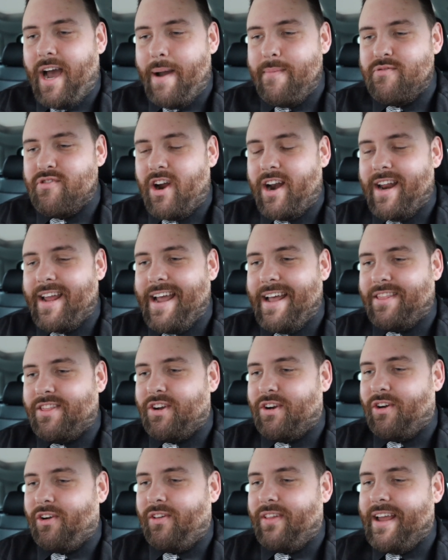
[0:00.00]
I'm trying to get
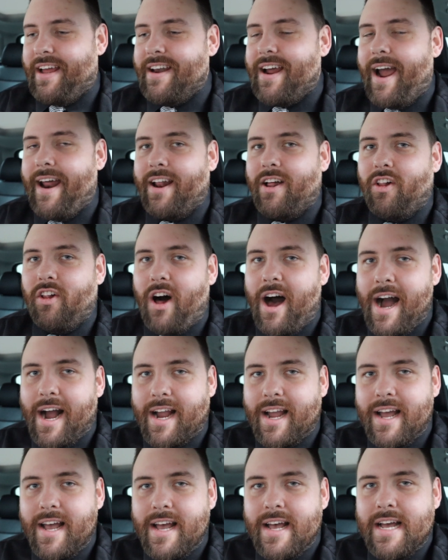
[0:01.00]
there early at 9
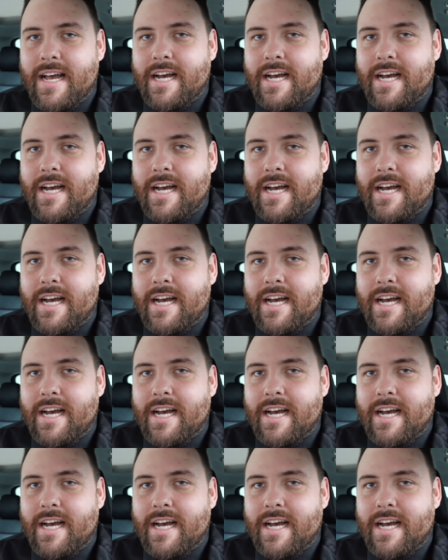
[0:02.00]
o'clock.